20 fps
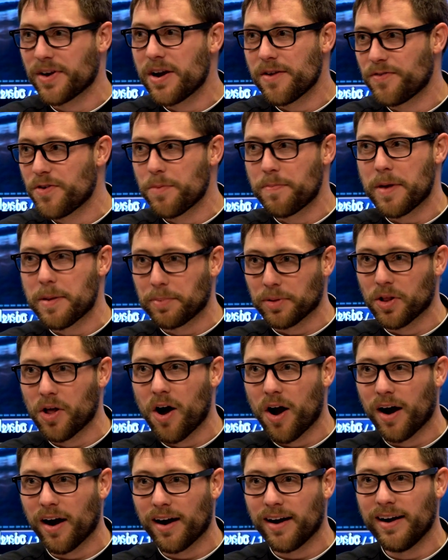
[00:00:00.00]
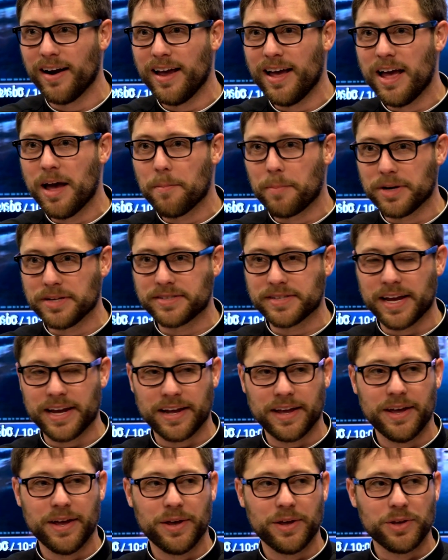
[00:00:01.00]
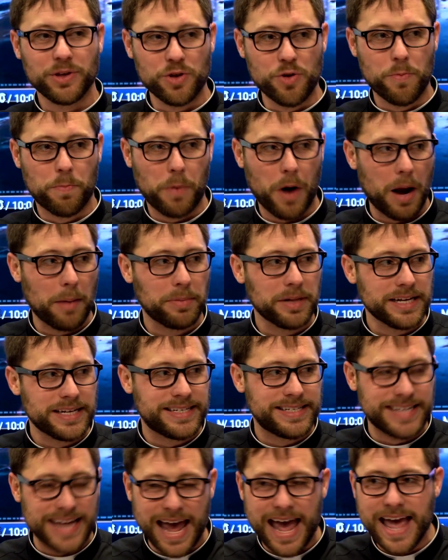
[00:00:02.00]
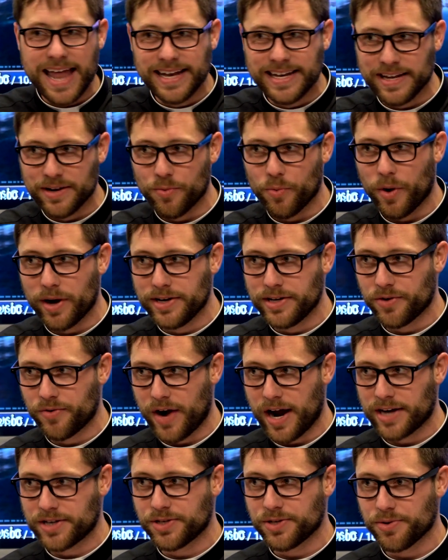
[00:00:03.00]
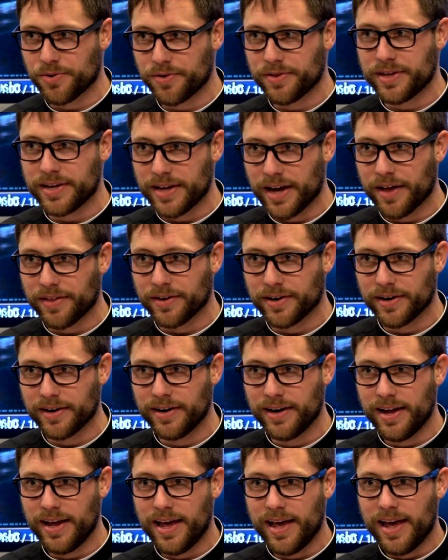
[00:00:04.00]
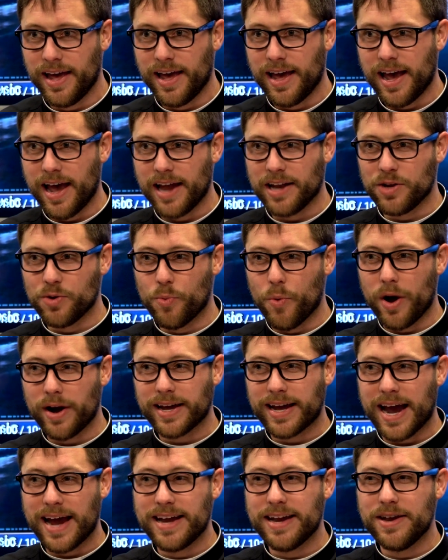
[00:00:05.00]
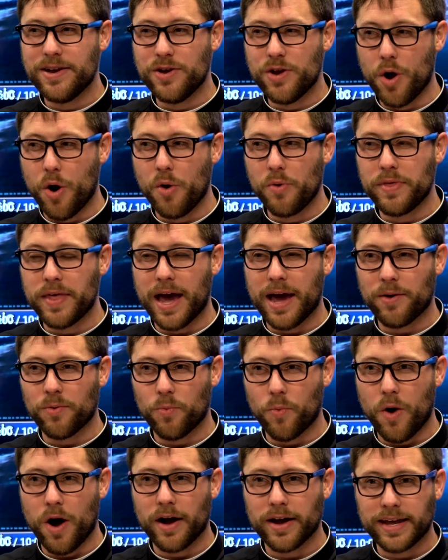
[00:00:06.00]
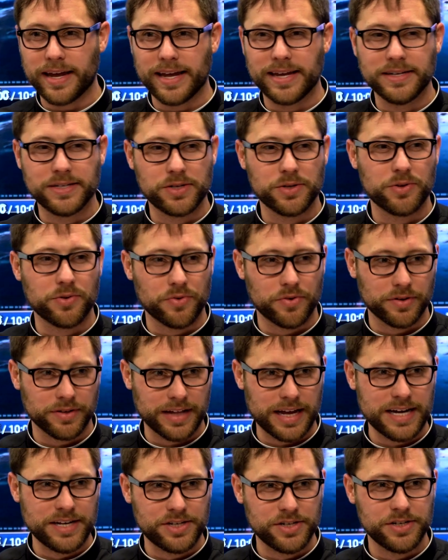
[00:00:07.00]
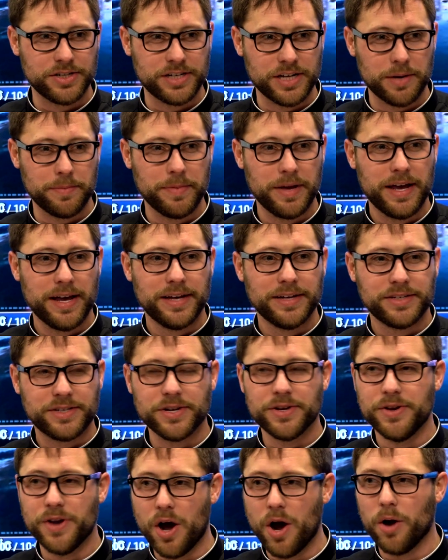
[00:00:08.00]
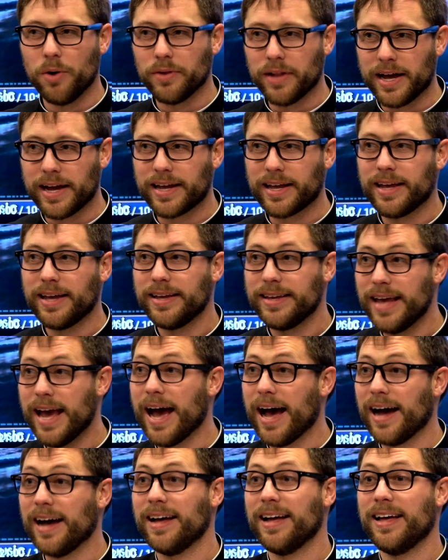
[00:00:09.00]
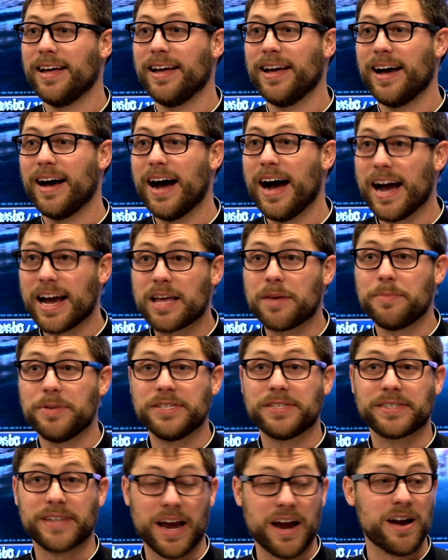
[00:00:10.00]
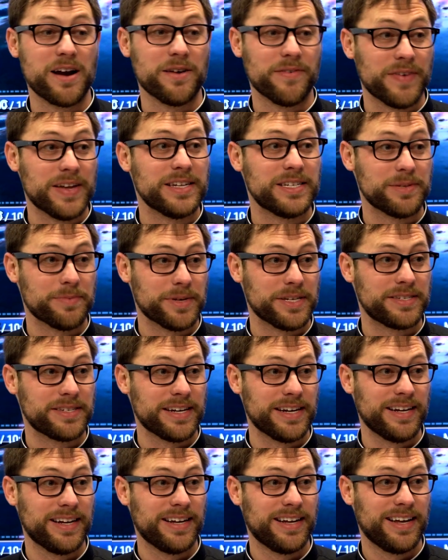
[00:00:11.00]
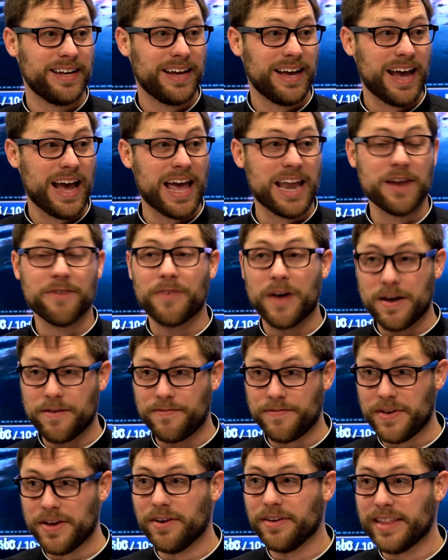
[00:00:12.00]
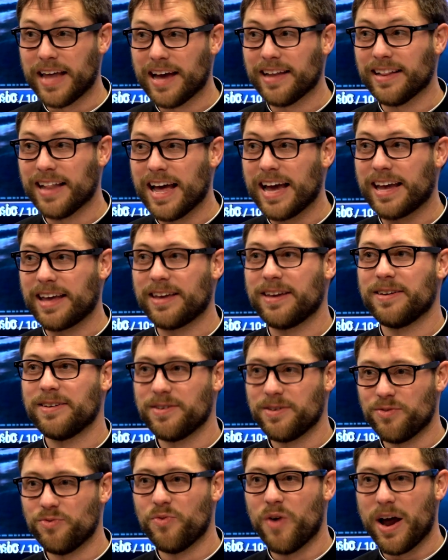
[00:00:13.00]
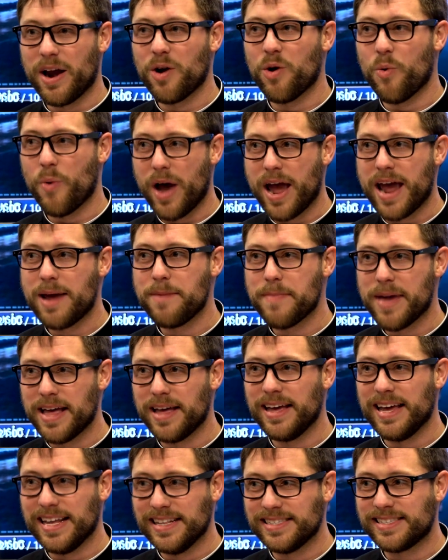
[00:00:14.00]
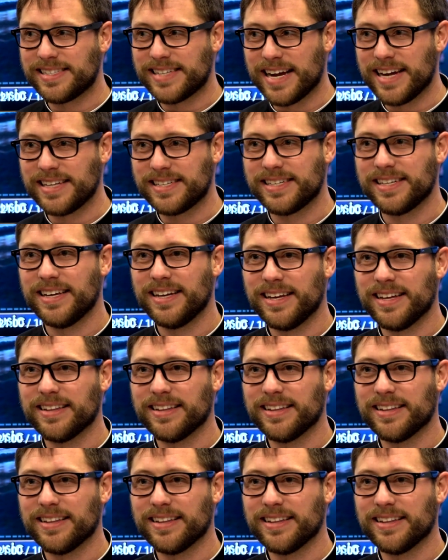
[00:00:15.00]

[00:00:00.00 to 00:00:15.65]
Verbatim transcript: very few people are, but it's like you probably tend in one direction or the other. And you want to kind of know that walking into the relationship to know like, yeah, I can be scared of intimacy. And if I feel that like runaway instinct,